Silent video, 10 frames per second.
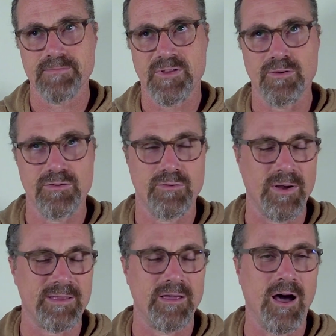So it's
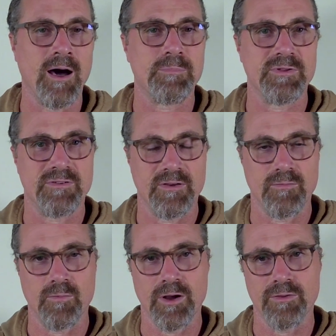directly
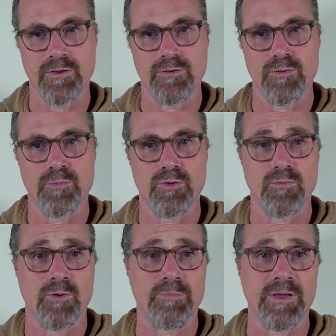opposite where the new
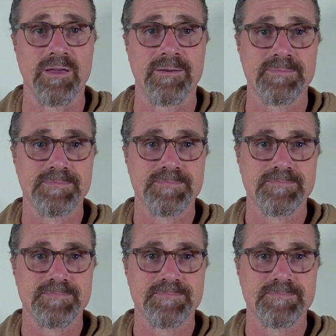moon will be.